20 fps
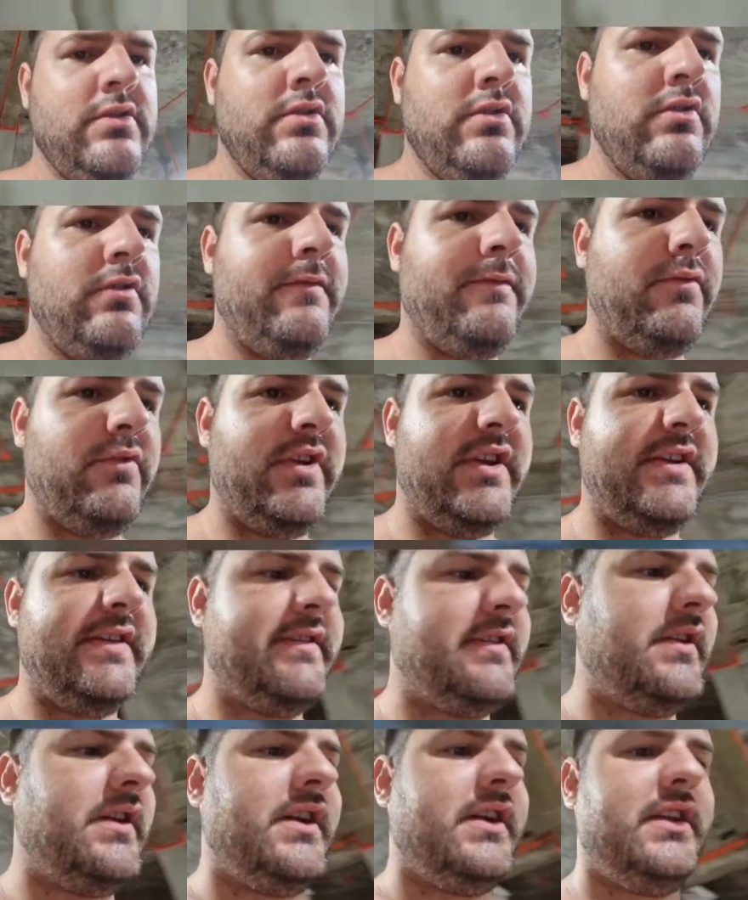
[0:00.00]
for his
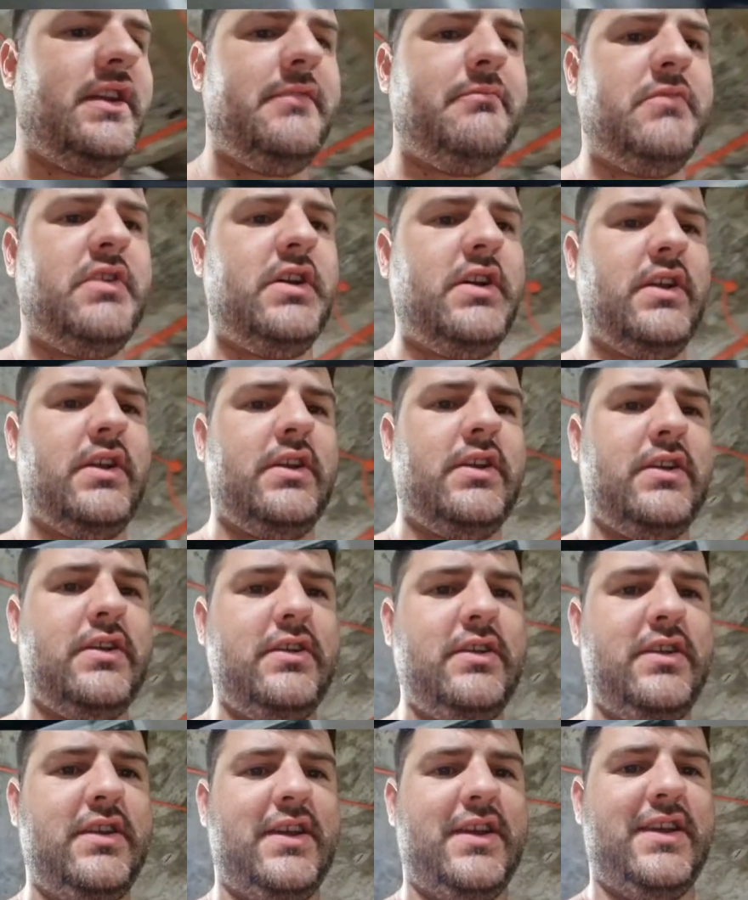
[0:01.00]
ugly mug.
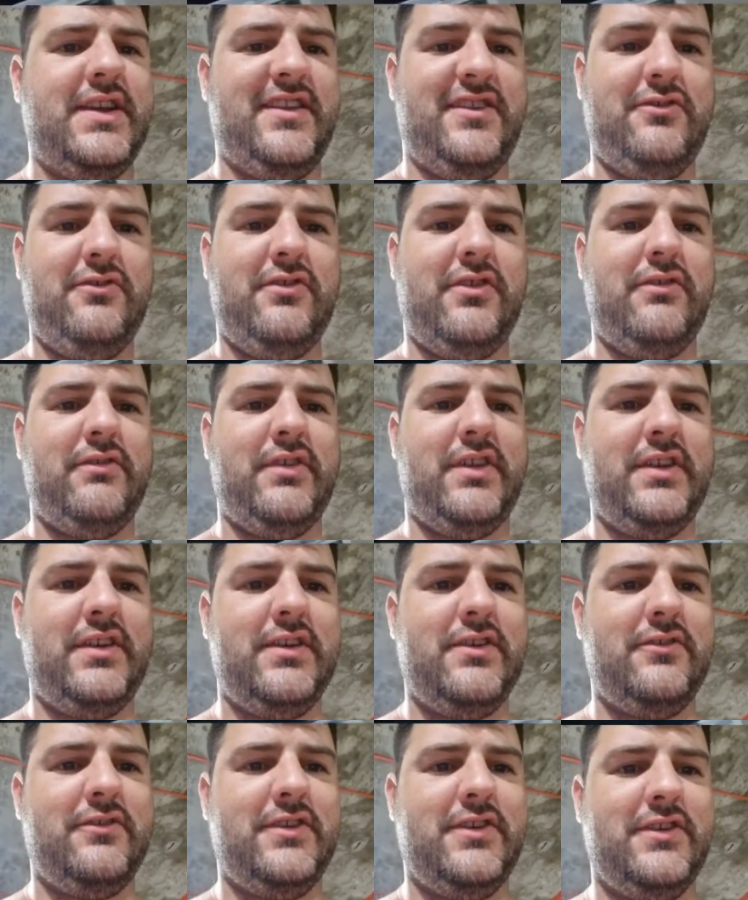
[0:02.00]
Yeah, you already
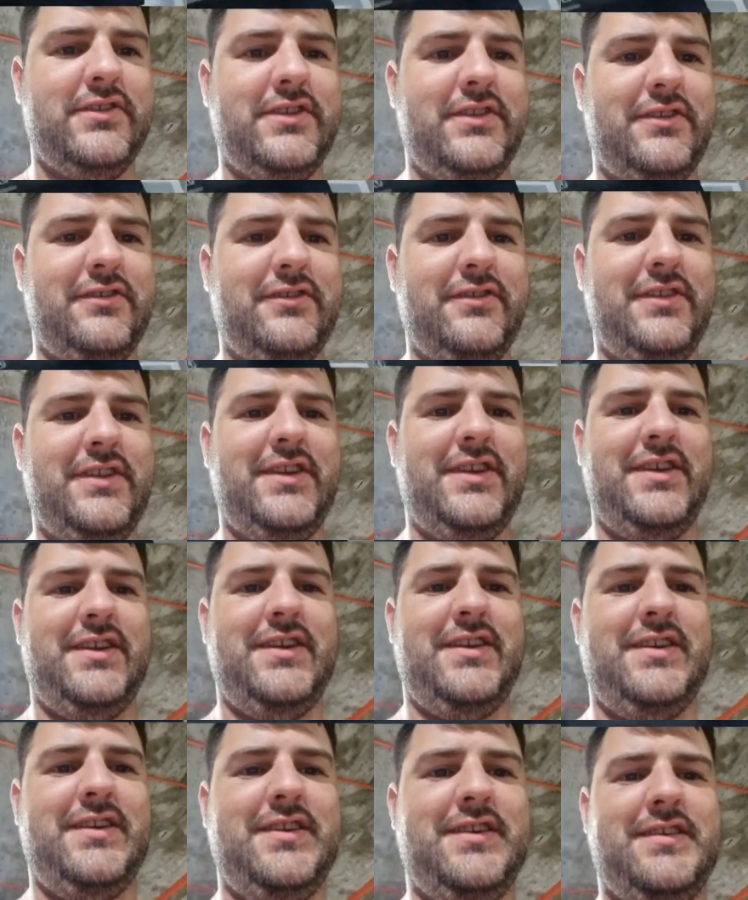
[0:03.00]
know, don't you?
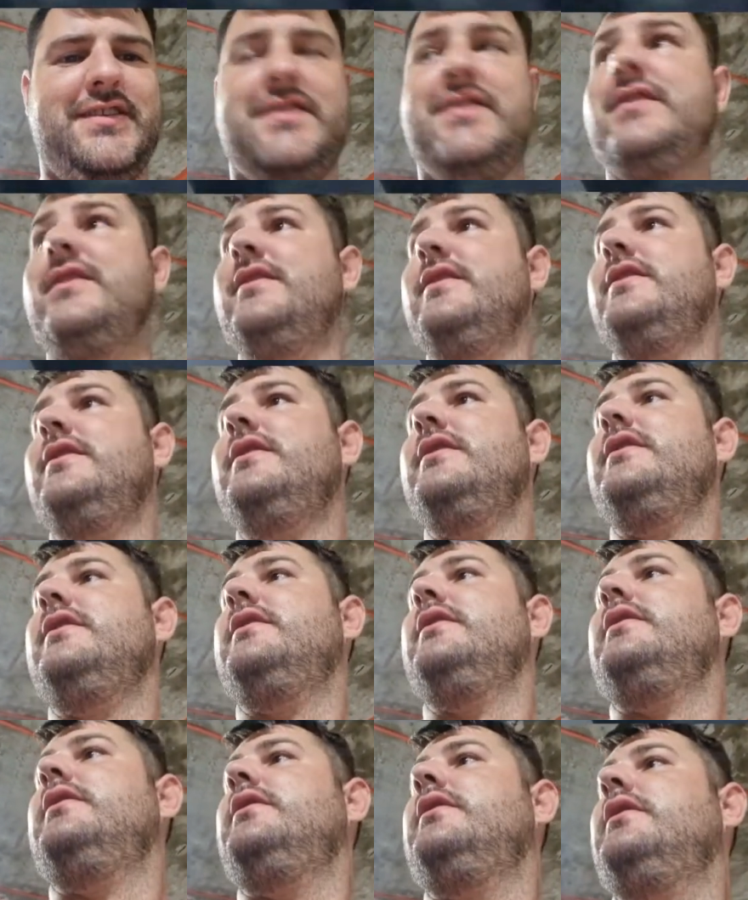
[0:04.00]
Yes.
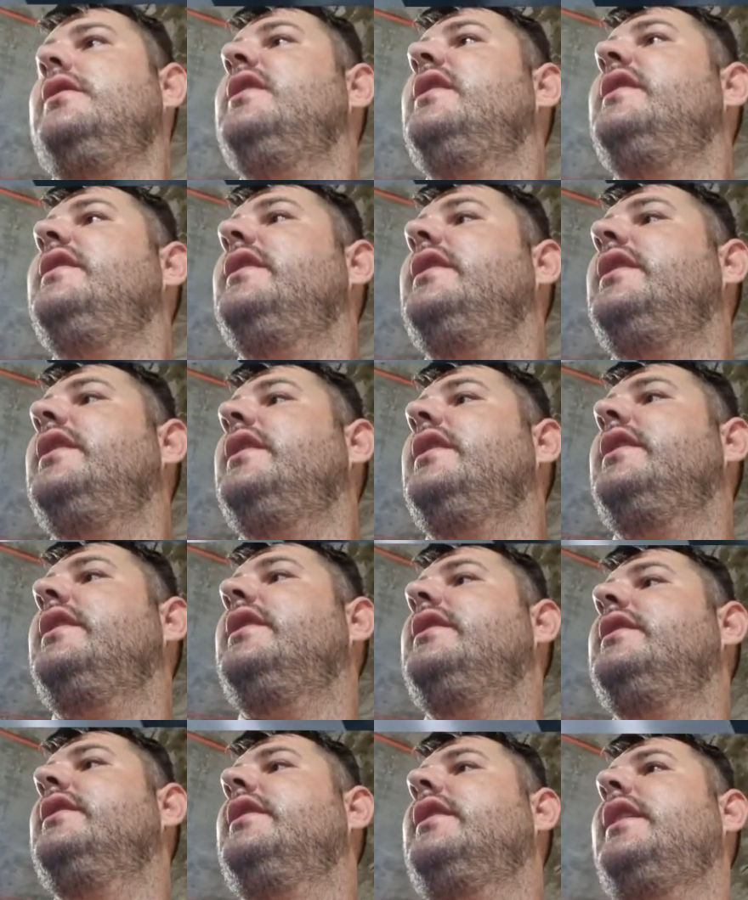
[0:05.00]
And
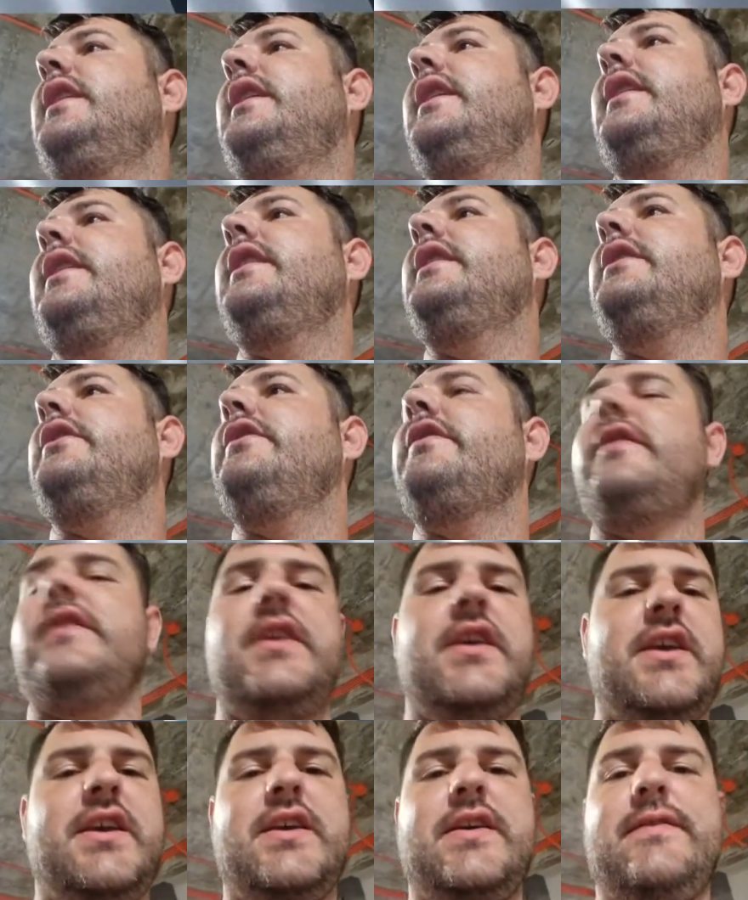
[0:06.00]
then I used to
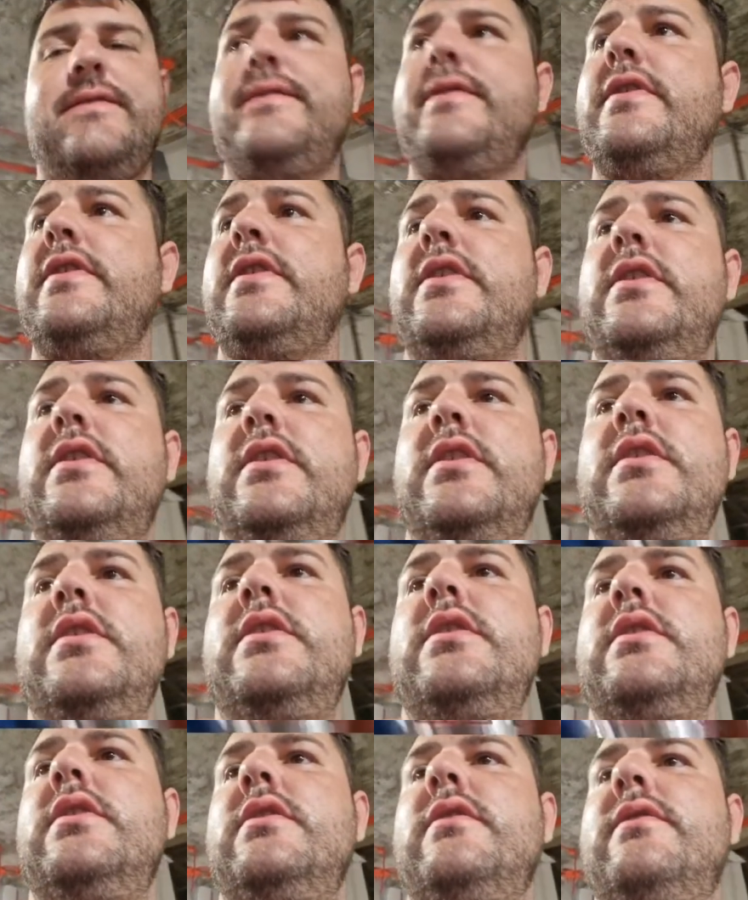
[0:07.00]
have
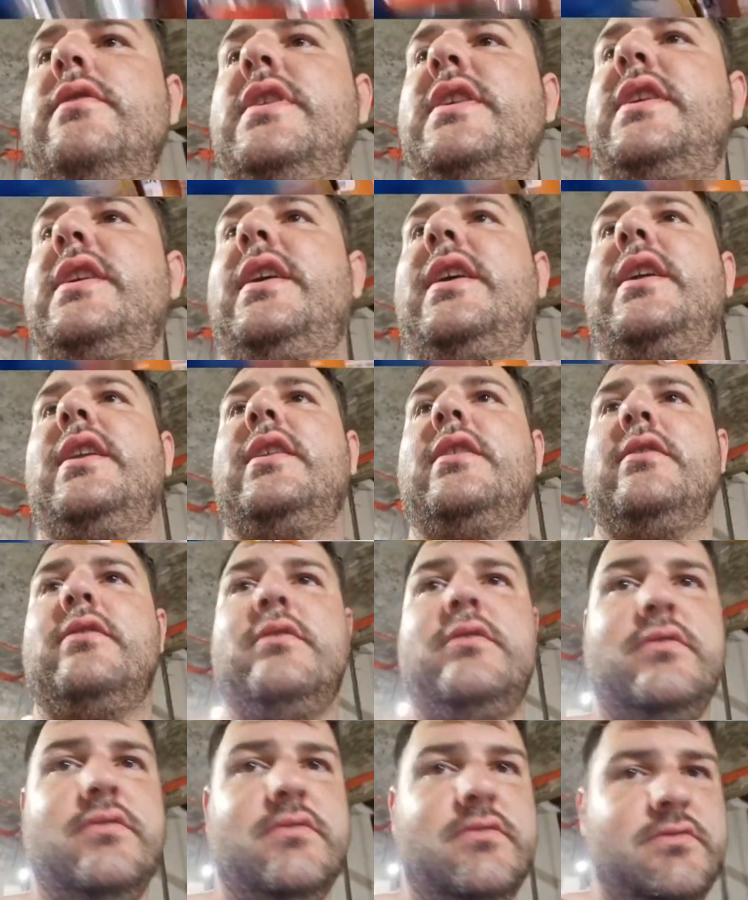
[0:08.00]
freaking
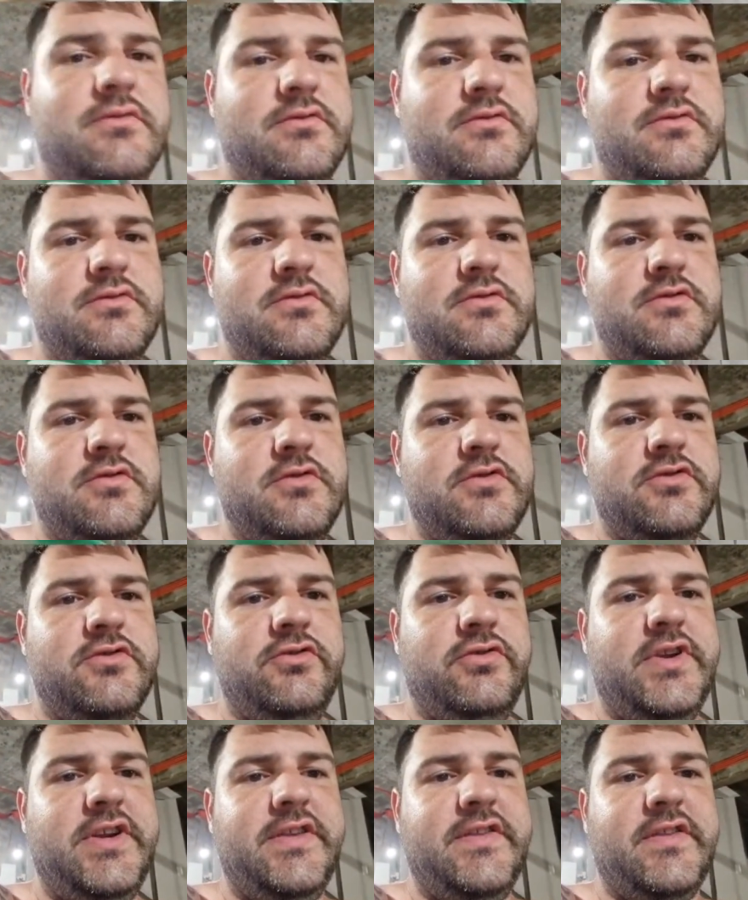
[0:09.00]

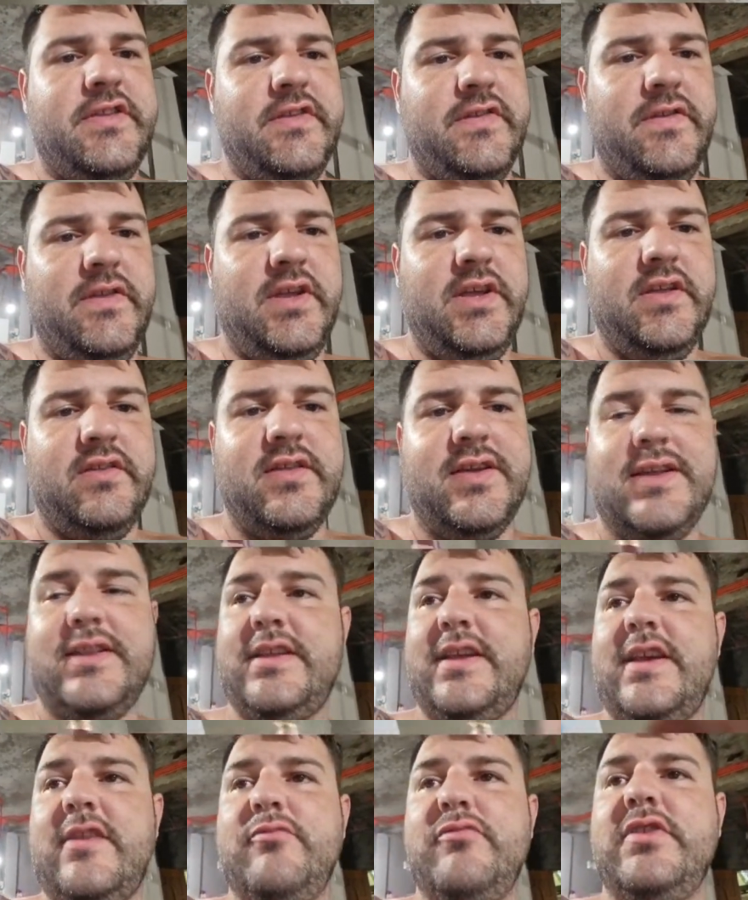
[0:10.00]
treats and things like
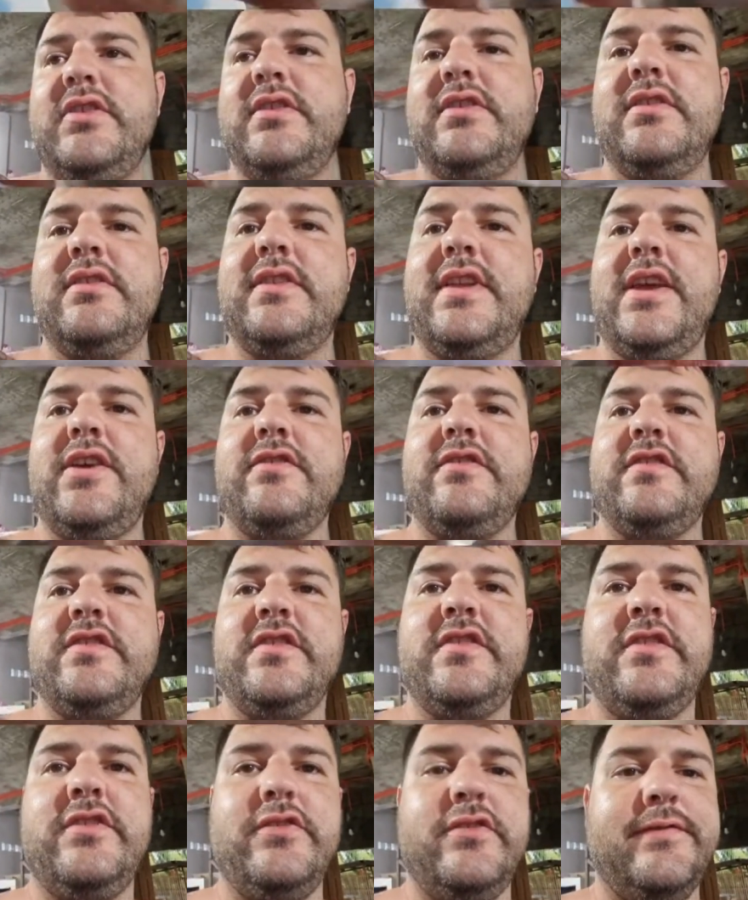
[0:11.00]
that, but now it's
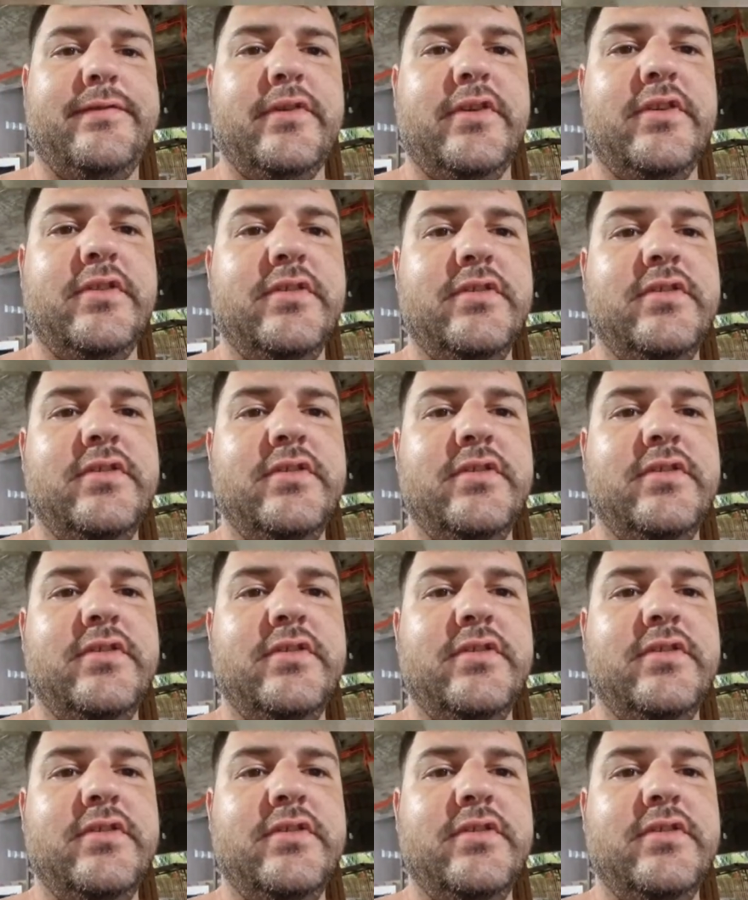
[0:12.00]
just used for